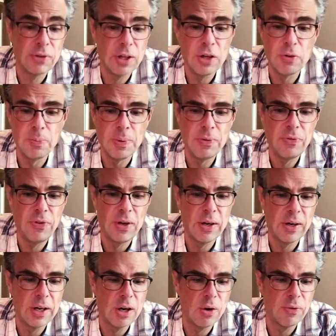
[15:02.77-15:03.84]
that you've been
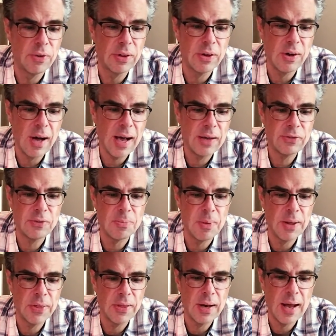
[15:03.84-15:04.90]
feeling over the last
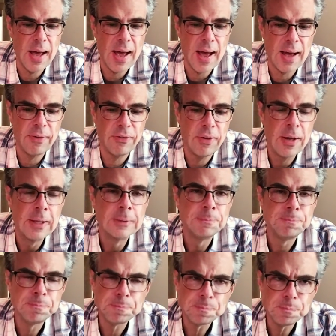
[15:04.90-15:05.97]
month and a half.
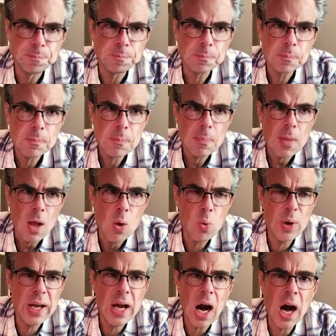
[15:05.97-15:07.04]

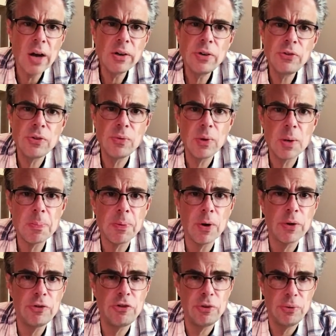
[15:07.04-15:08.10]
Regardless of what
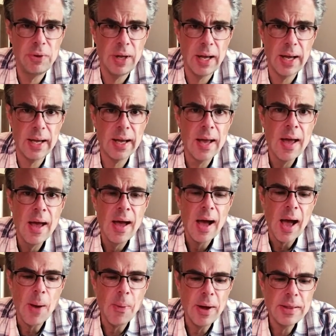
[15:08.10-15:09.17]
approach you take,
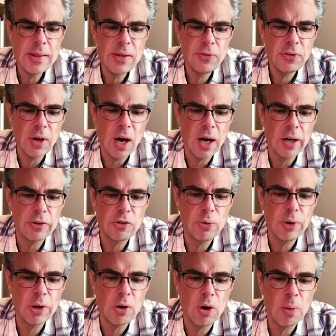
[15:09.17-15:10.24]
I want this art
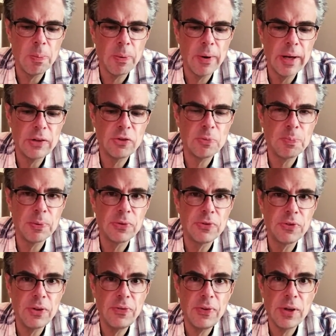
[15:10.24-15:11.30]
to incorporate
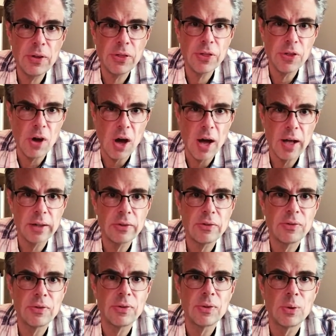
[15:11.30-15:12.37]
specific
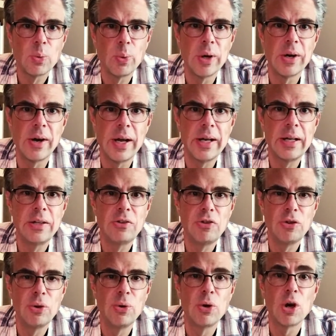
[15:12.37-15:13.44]
thoughts related
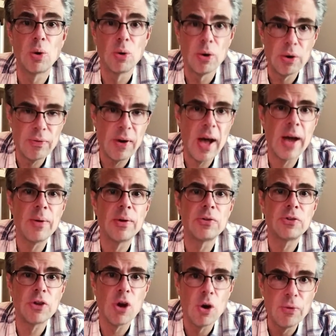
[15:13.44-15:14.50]
to
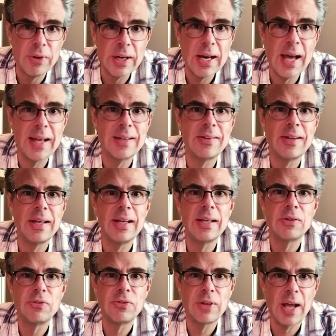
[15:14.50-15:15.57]
coronavirus,
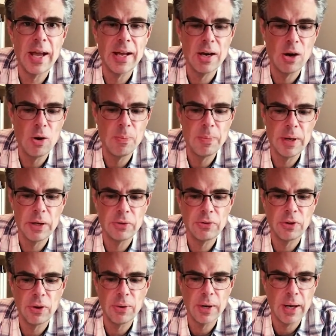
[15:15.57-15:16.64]
COVID-19, stay-at-home
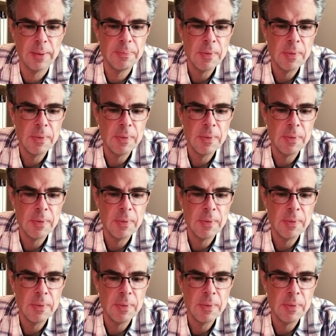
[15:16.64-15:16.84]
Minnesota.